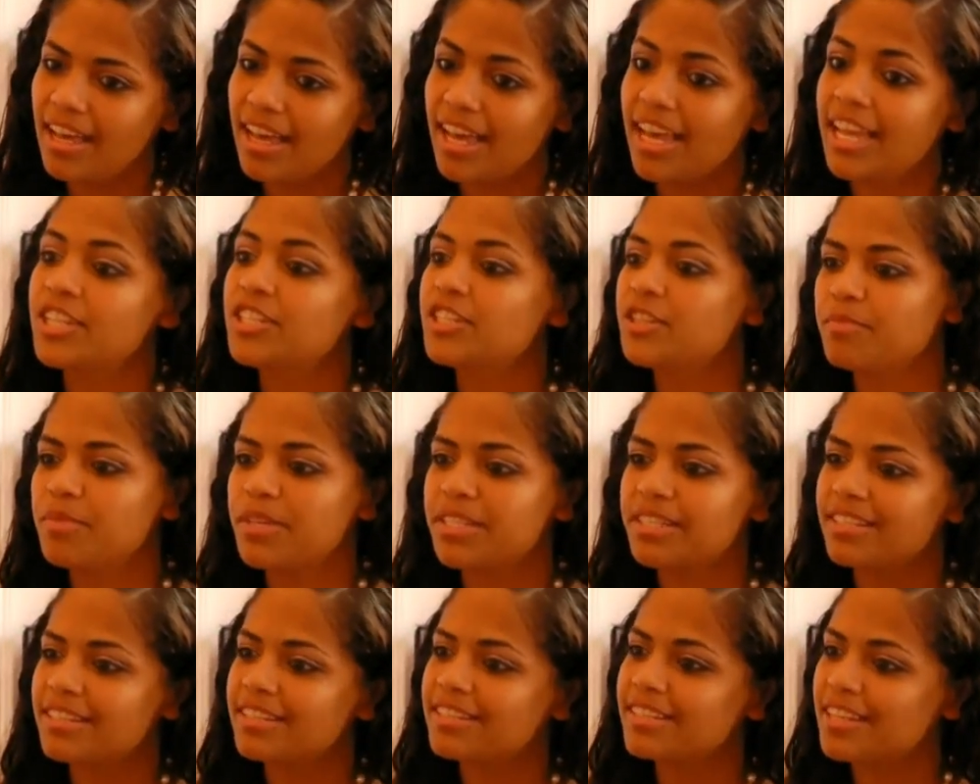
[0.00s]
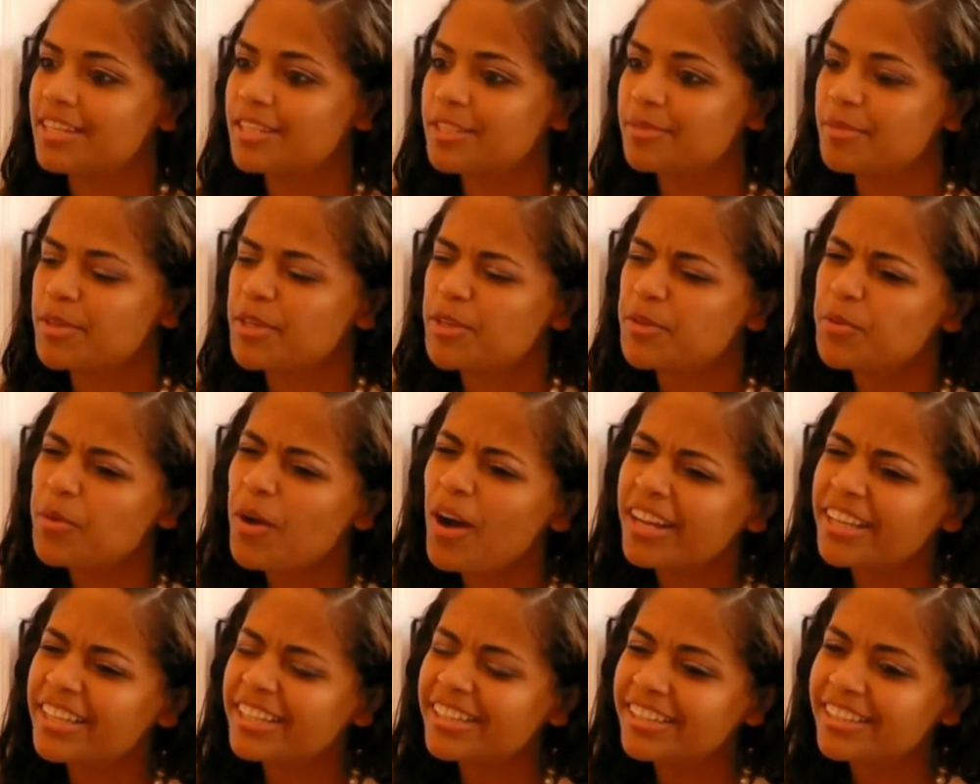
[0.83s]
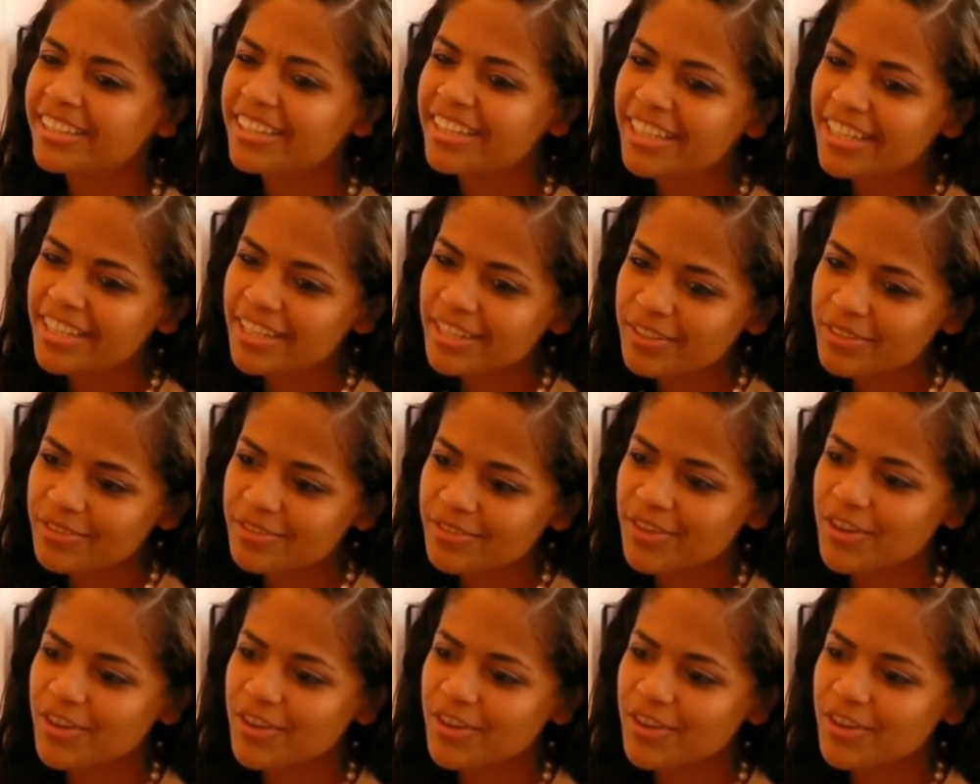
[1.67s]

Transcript: Asian businesses, but you walk a little